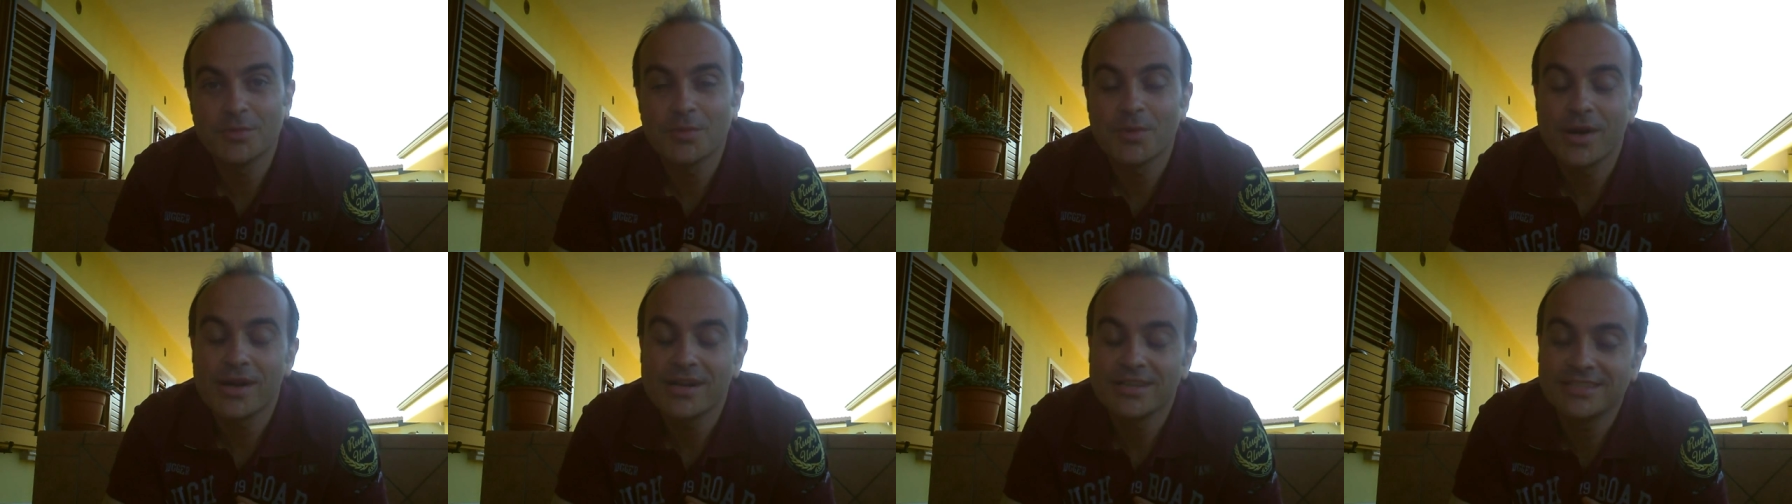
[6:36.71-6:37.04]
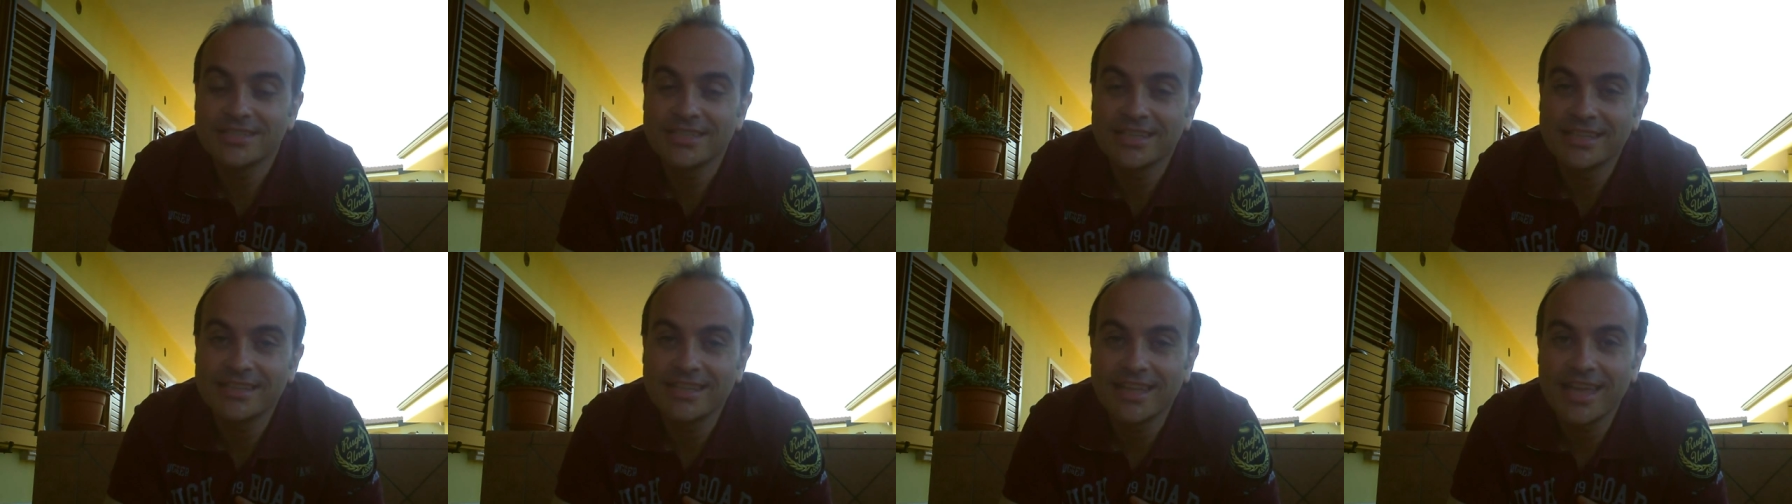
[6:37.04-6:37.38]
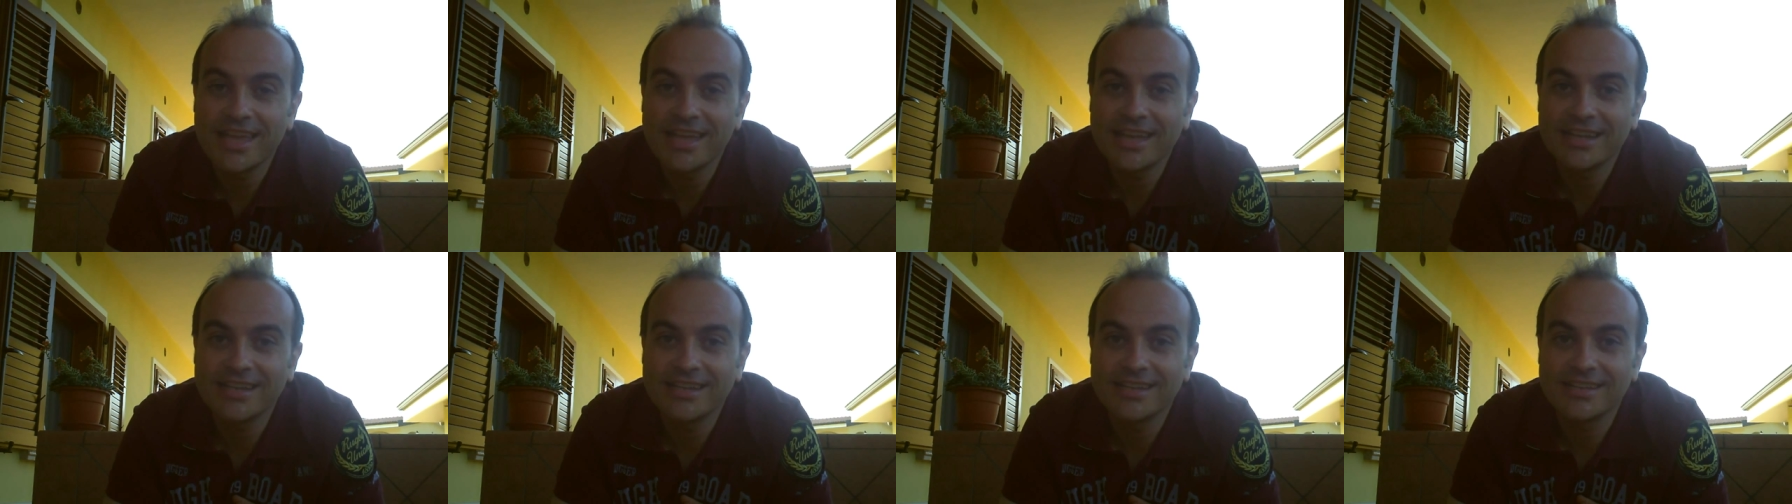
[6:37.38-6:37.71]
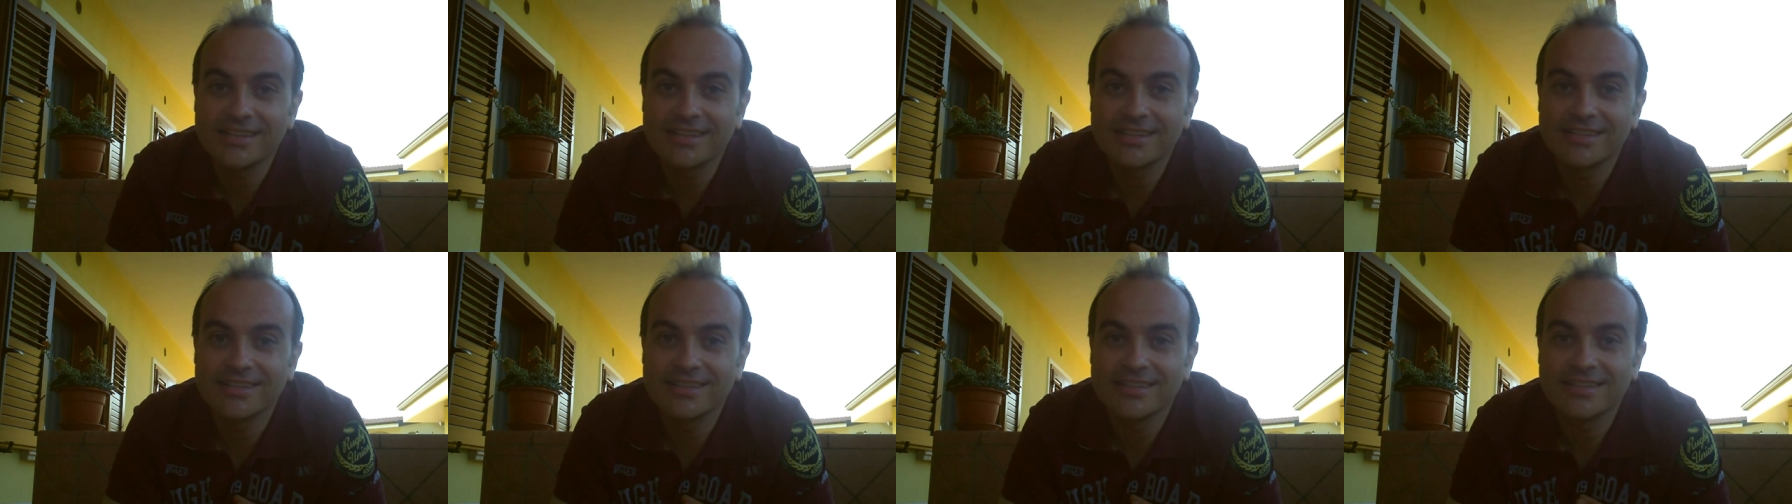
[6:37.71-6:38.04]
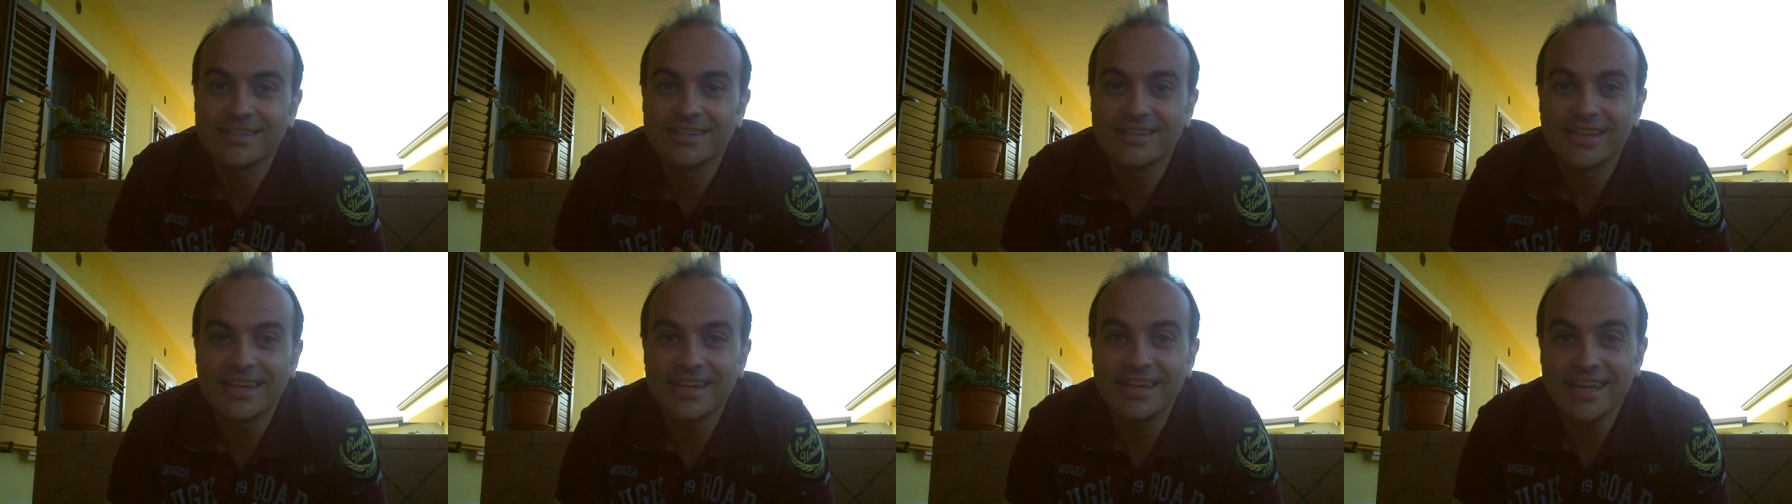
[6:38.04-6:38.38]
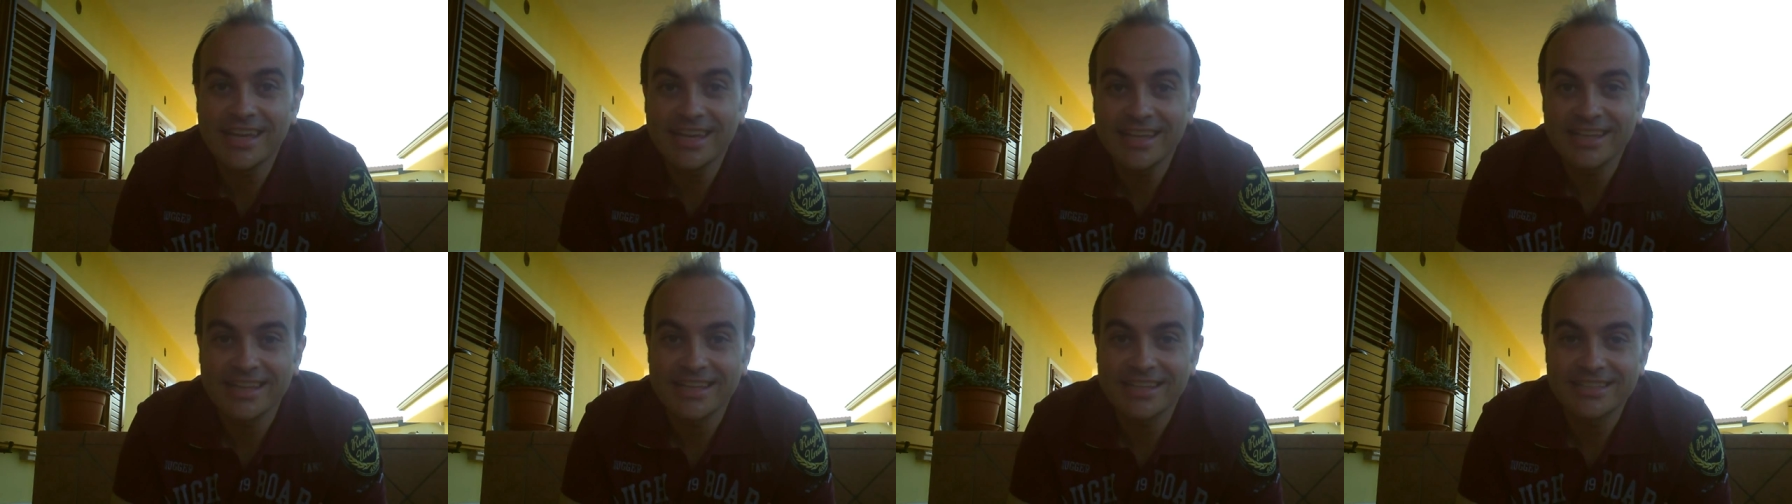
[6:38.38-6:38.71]
to watch it in
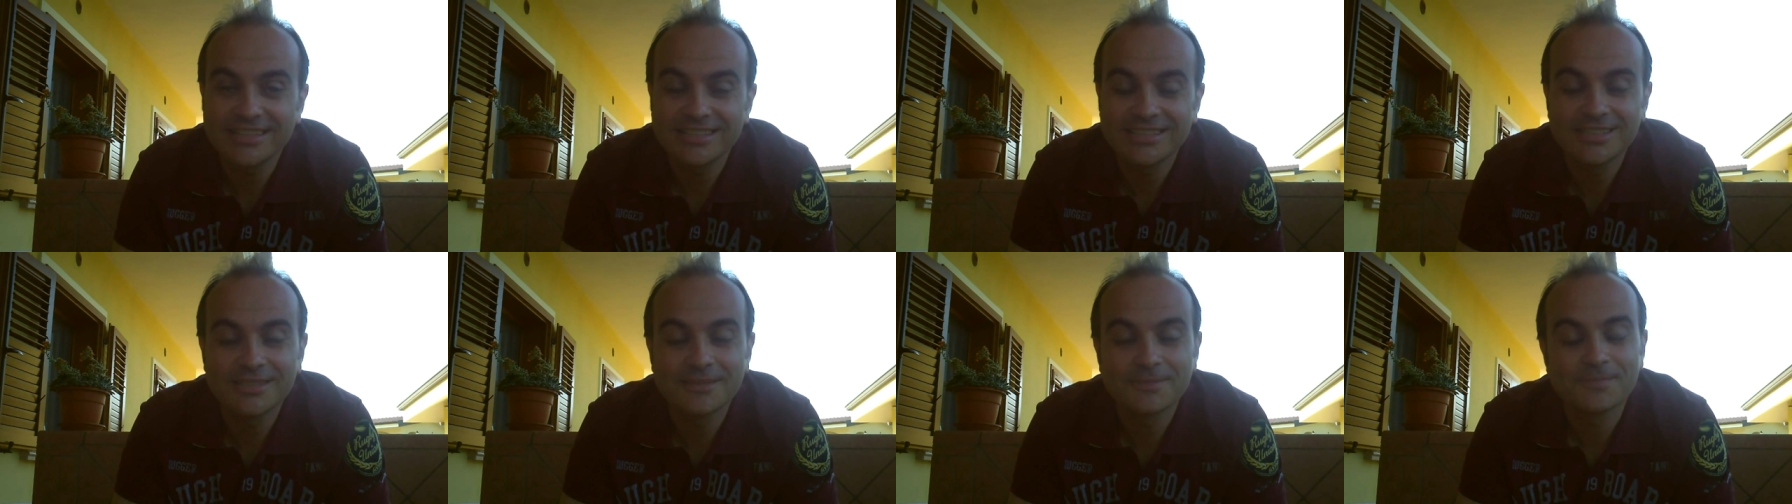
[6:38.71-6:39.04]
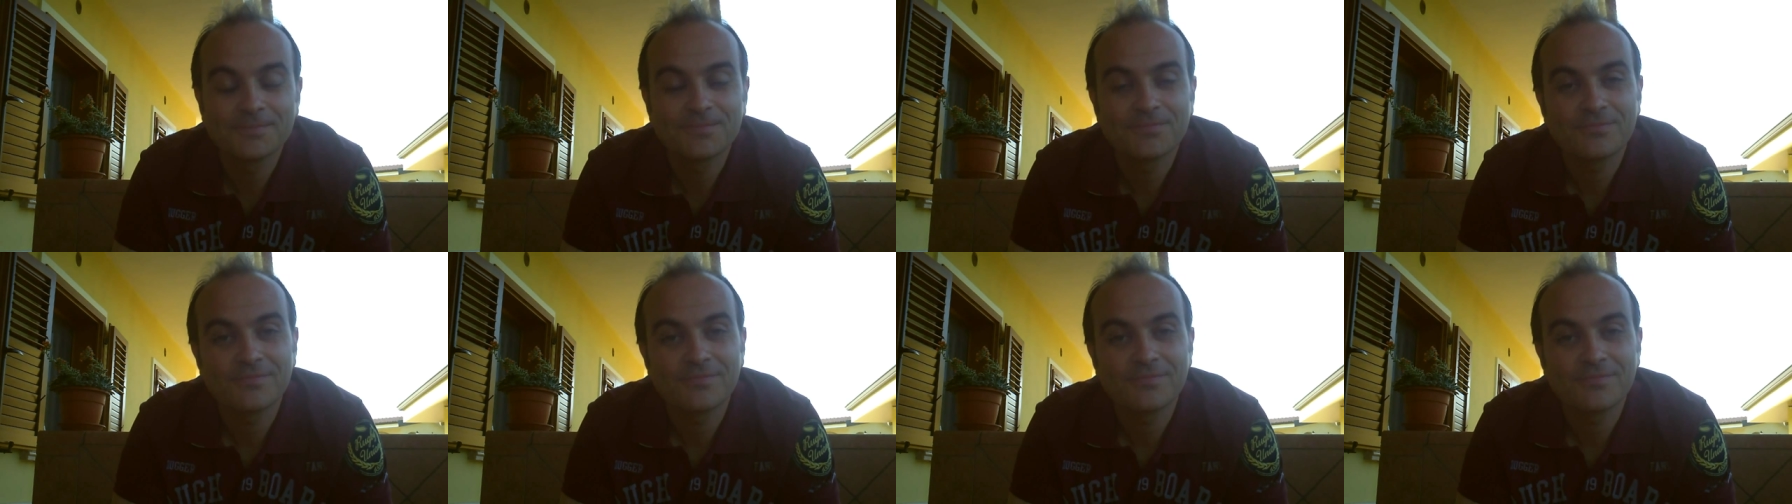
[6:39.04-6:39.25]
English.